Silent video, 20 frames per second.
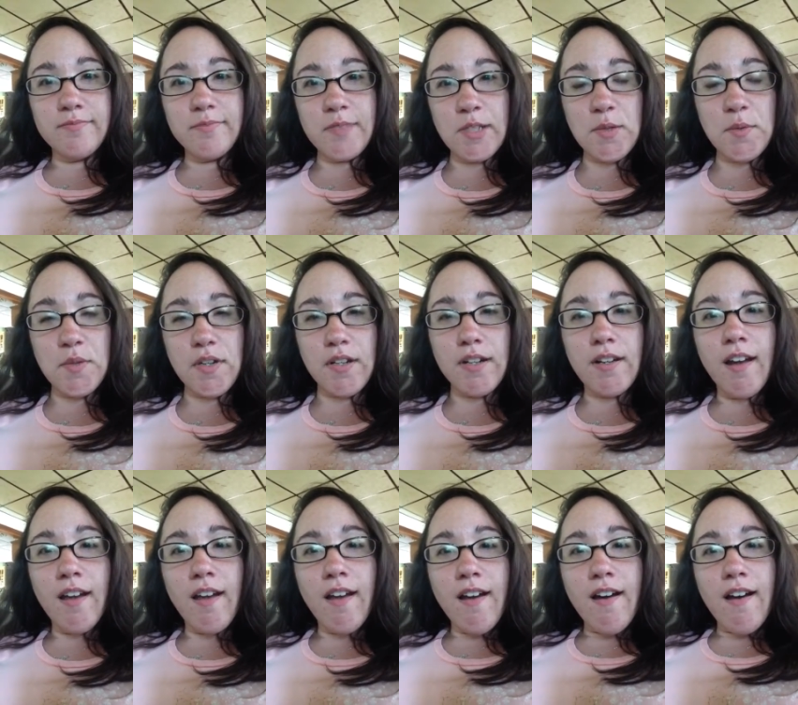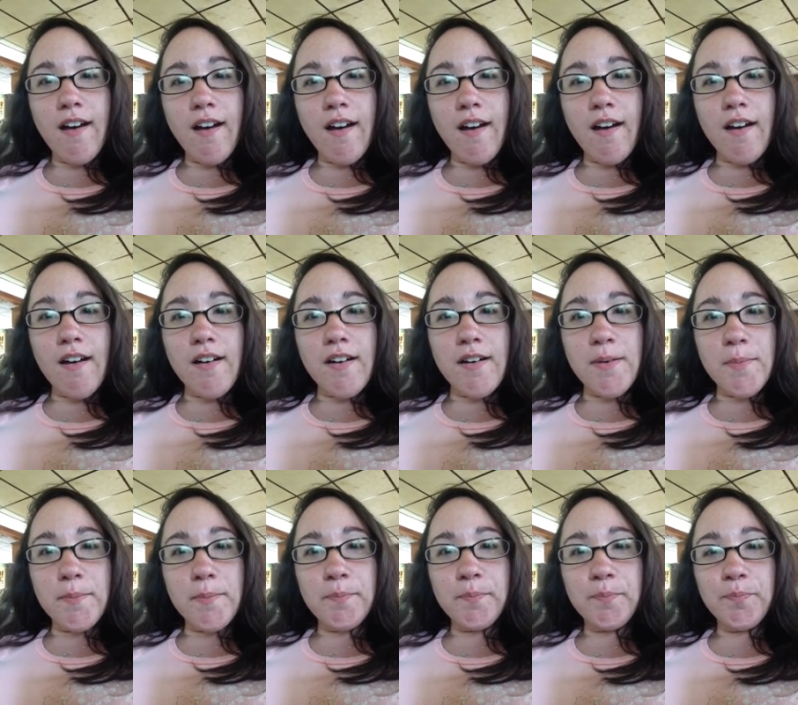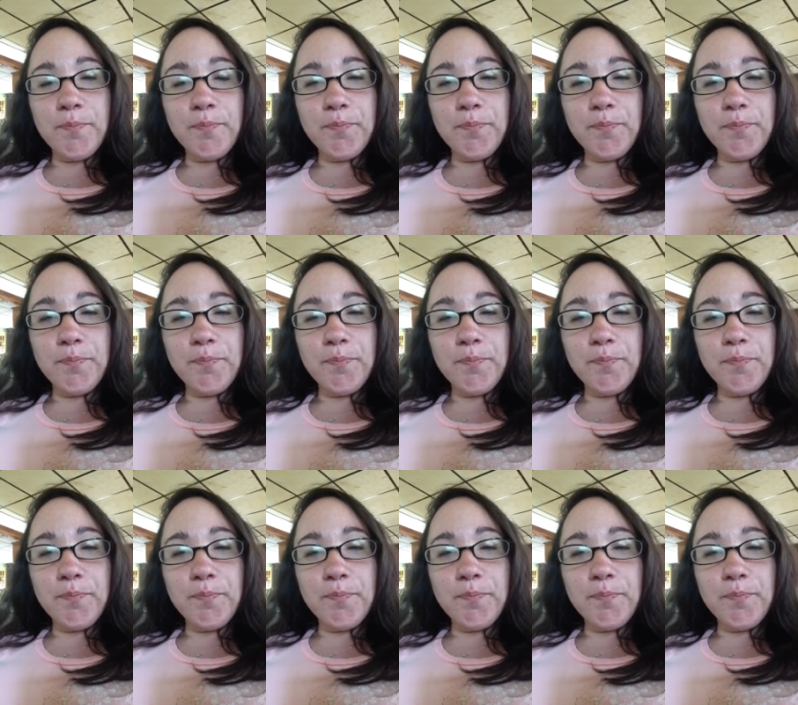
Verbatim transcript: this one, um,